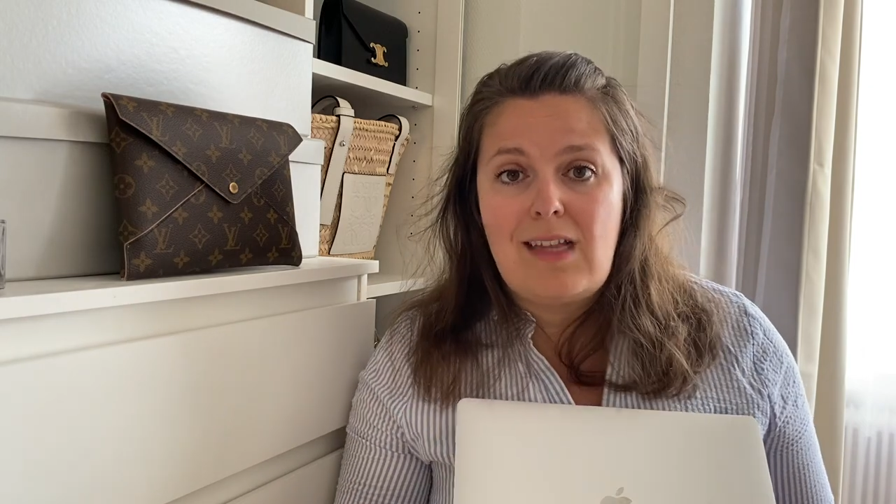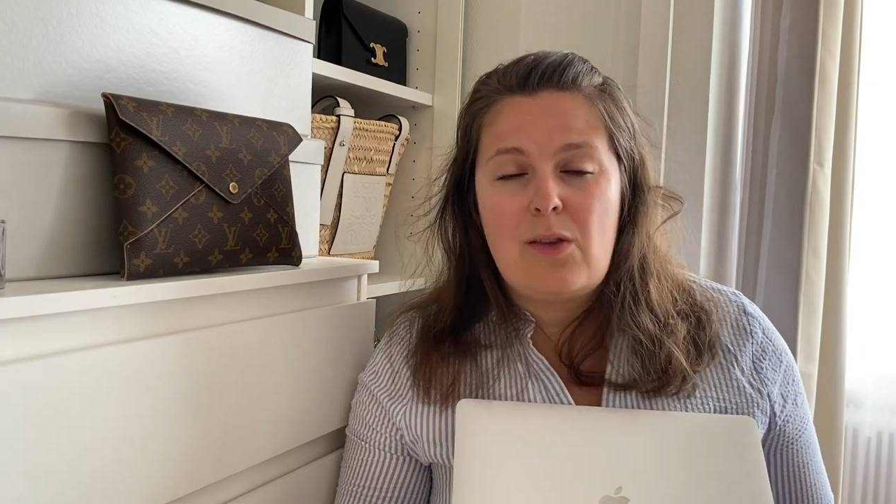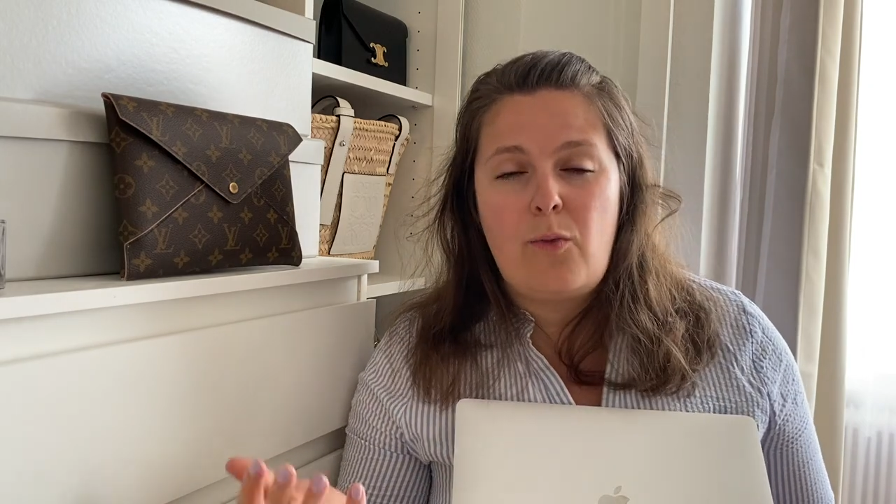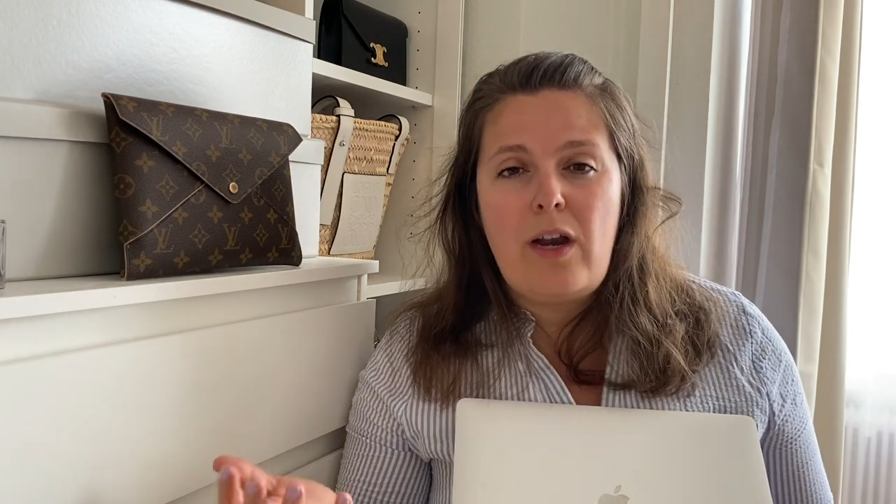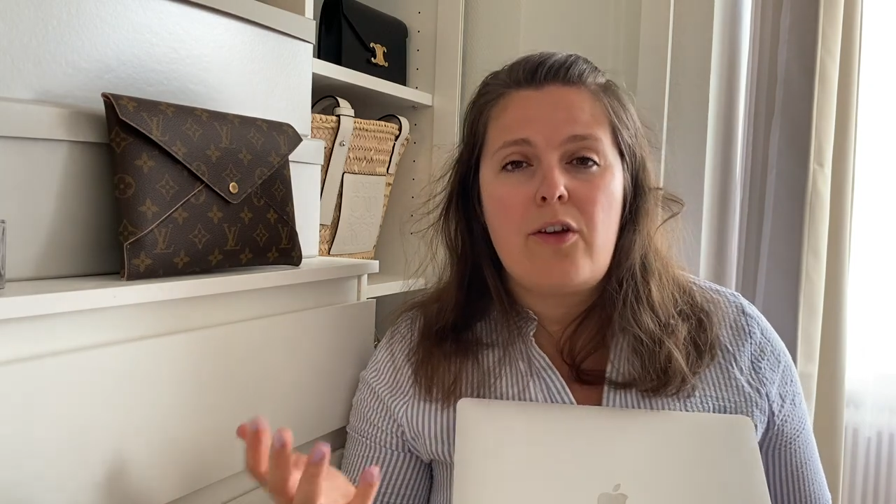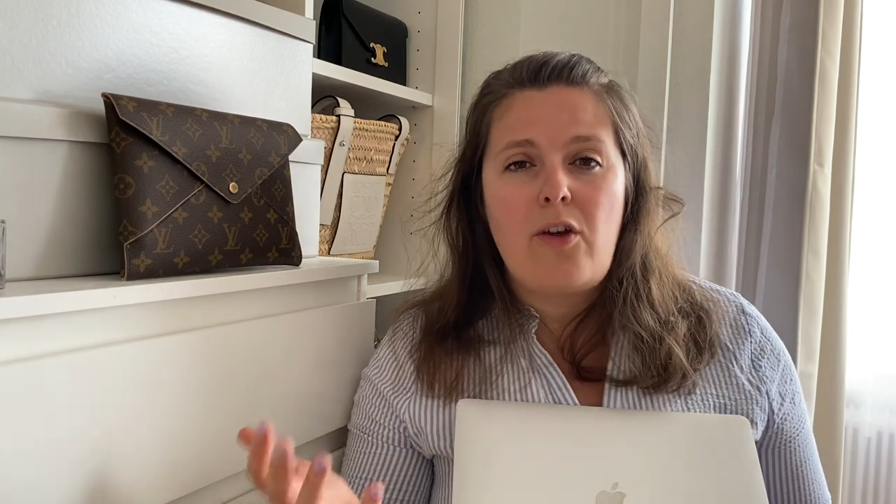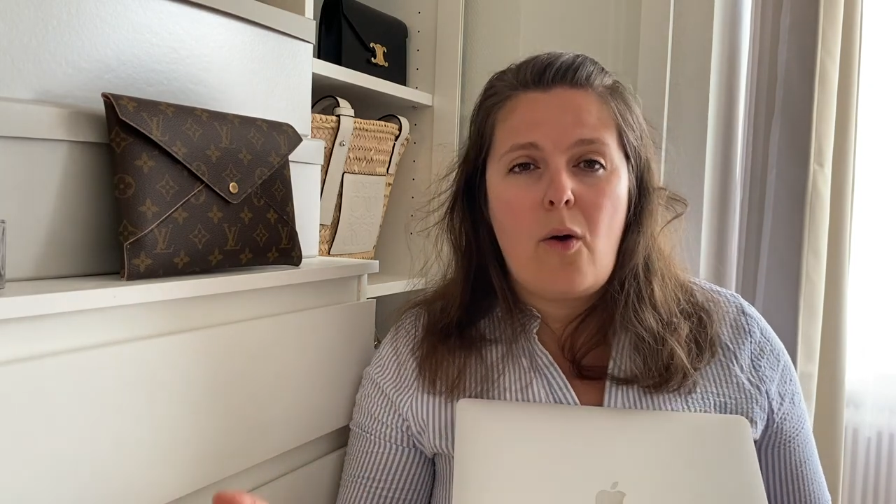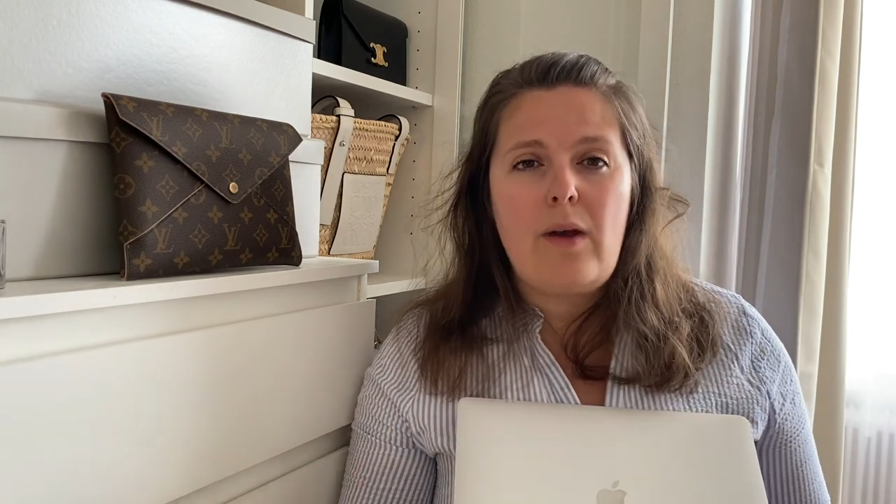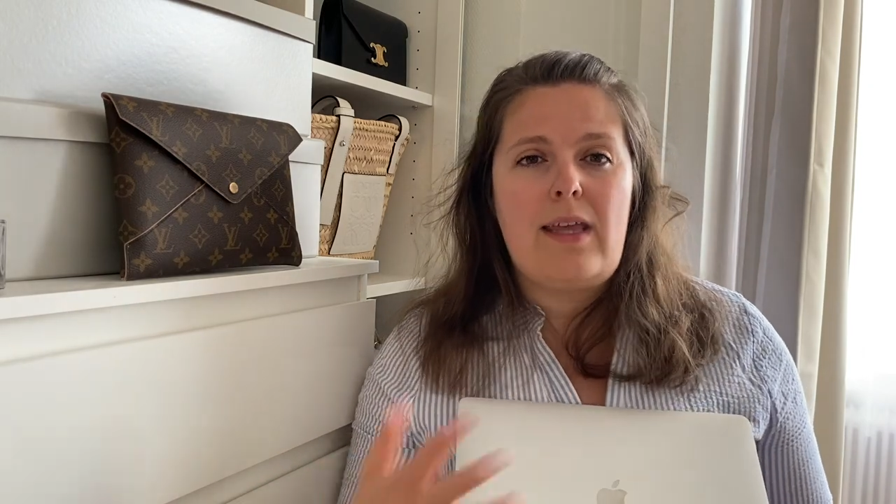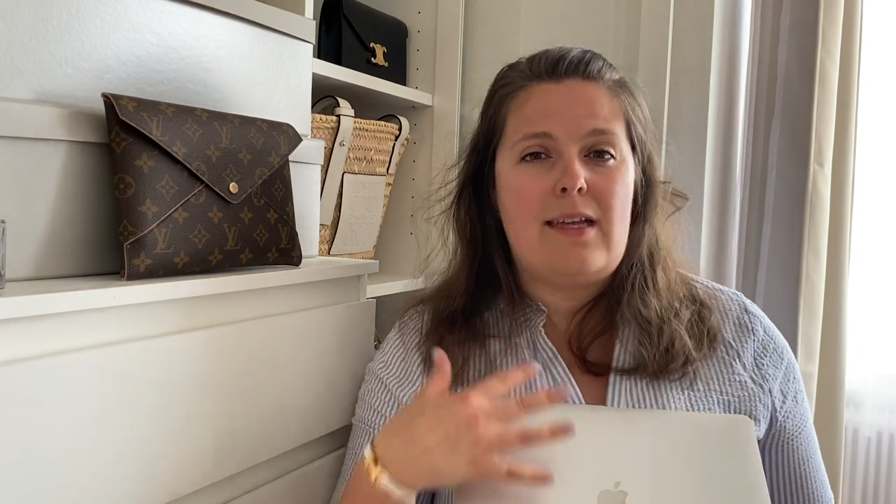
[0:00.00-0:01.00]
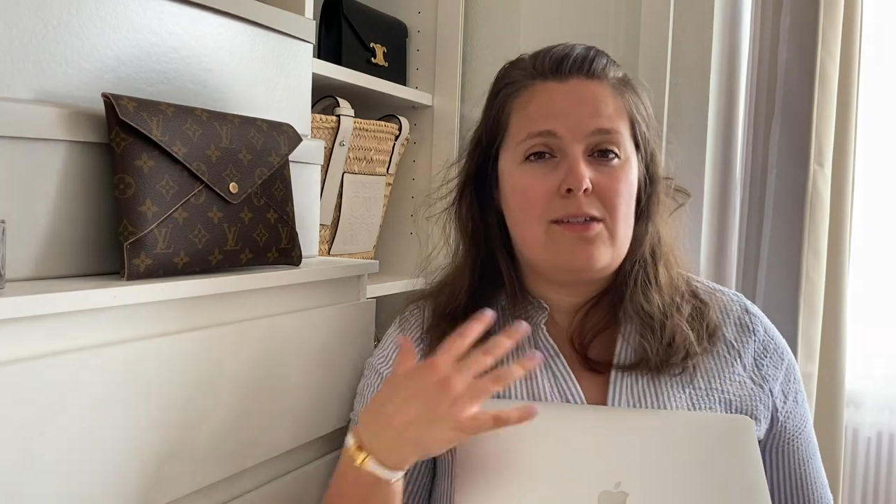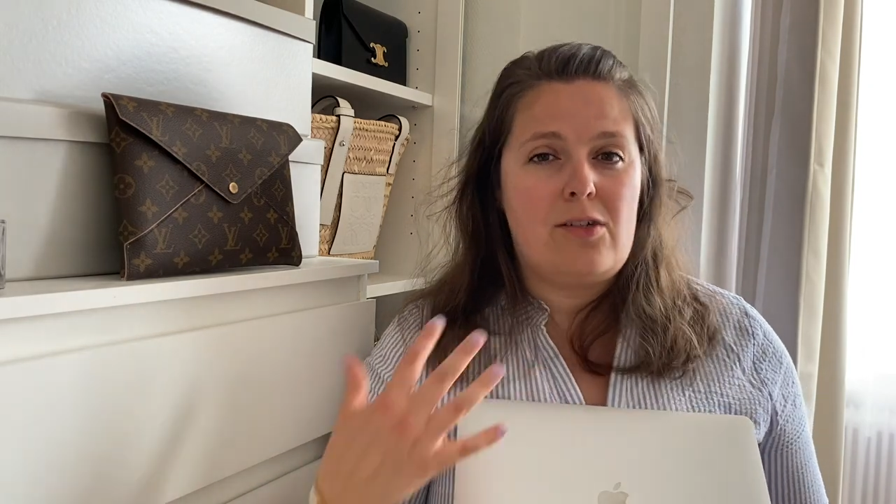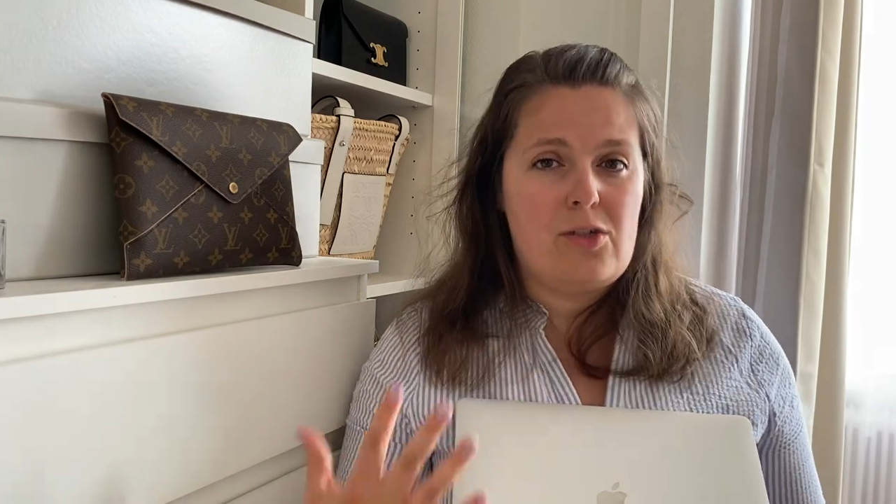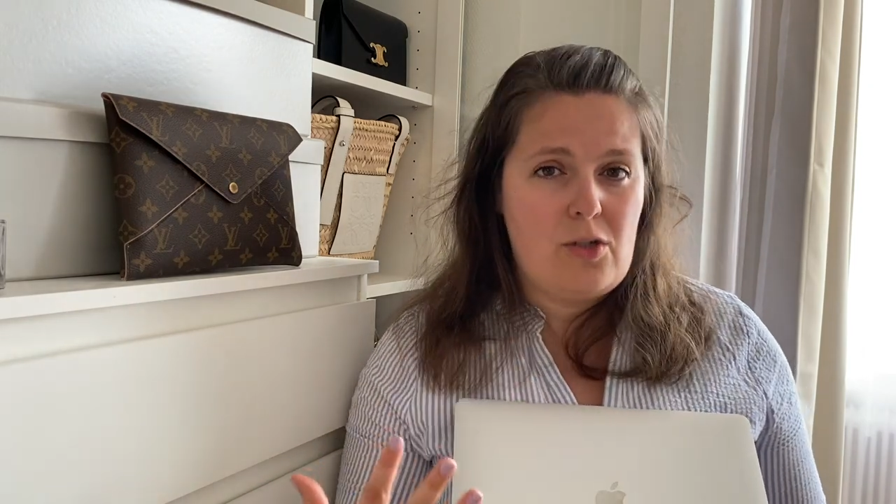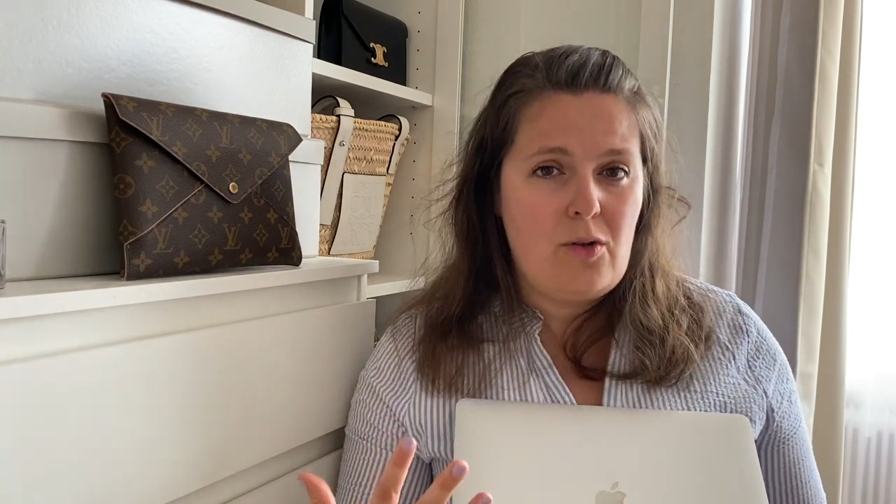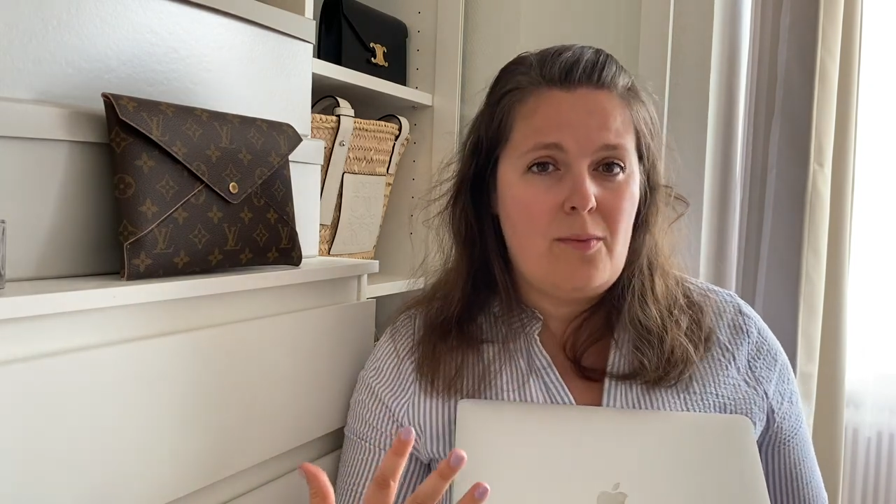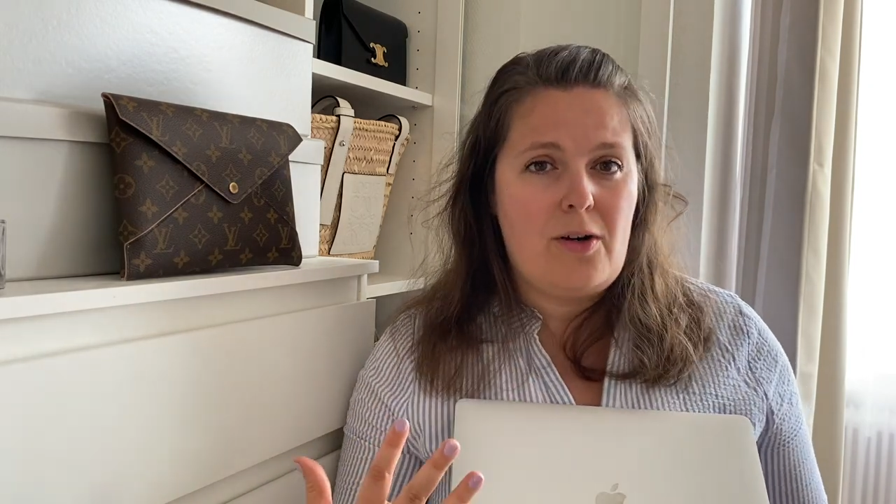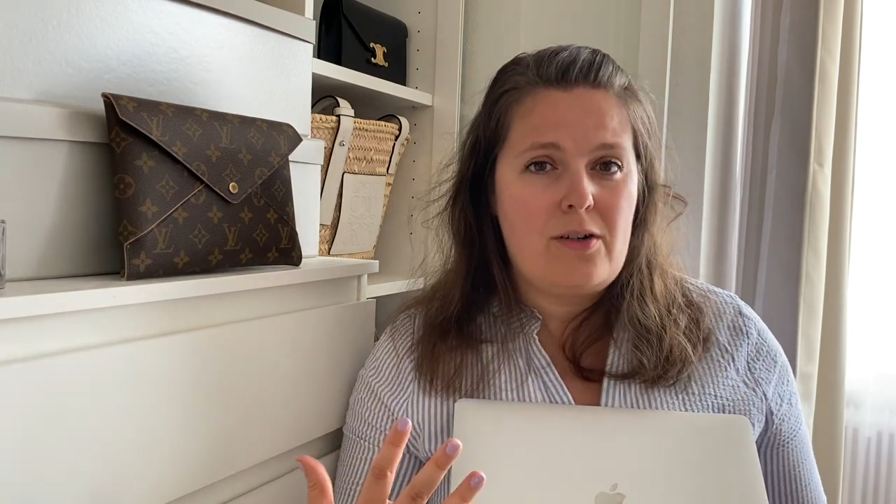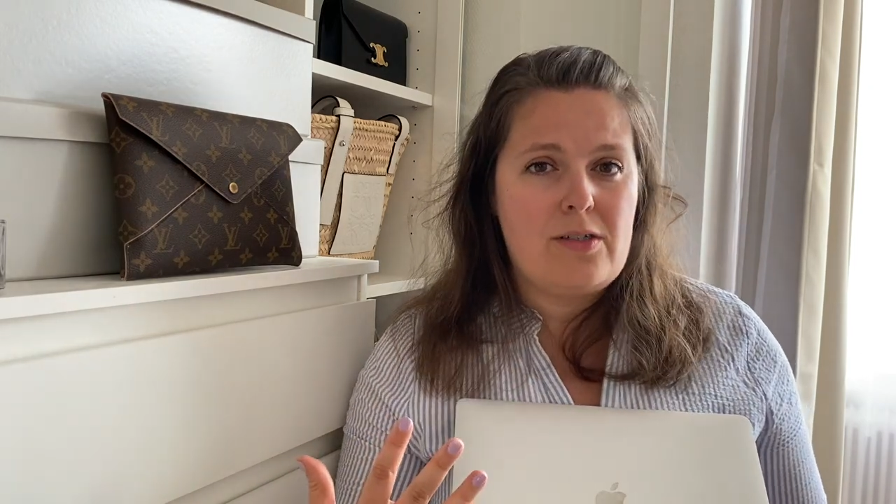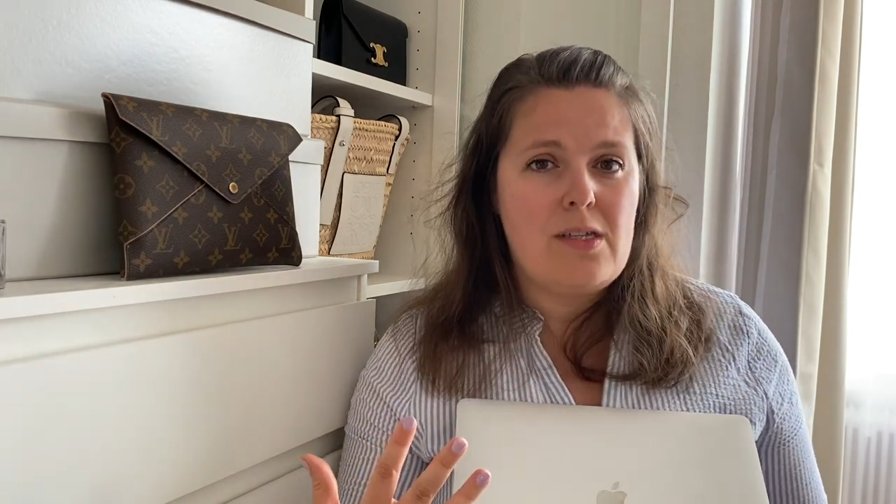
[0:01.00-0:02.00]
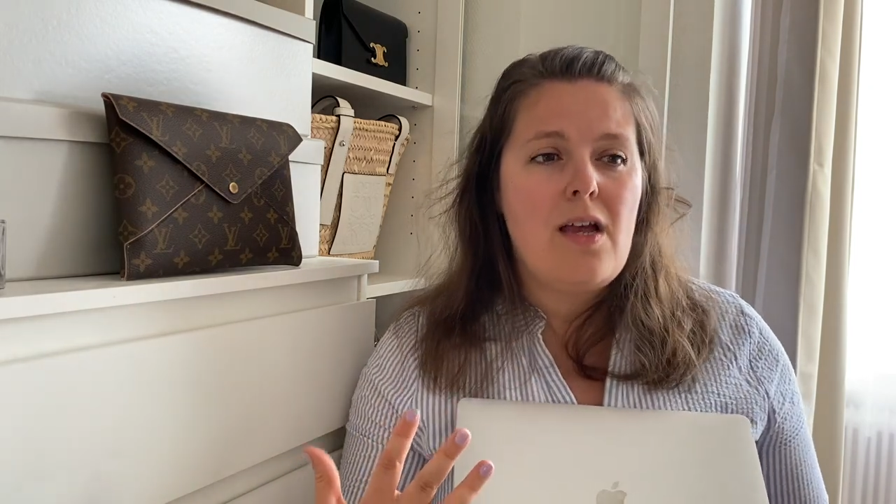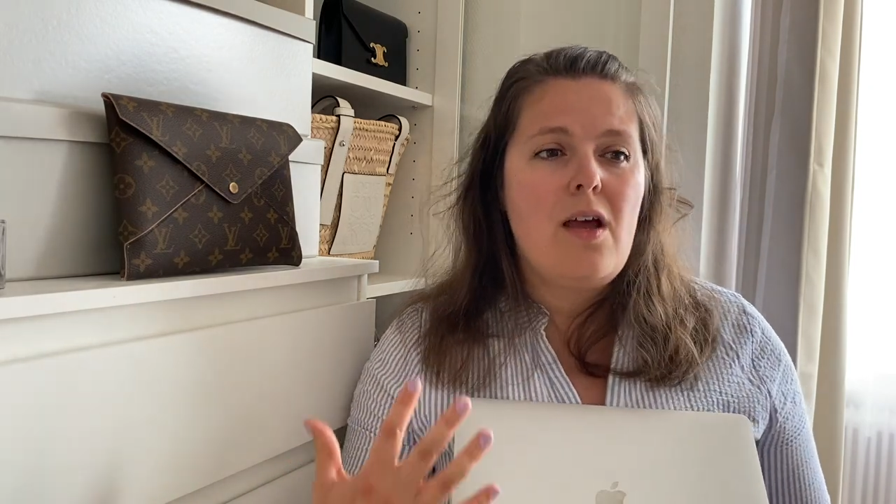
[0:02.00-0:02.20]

that we are going as consumers,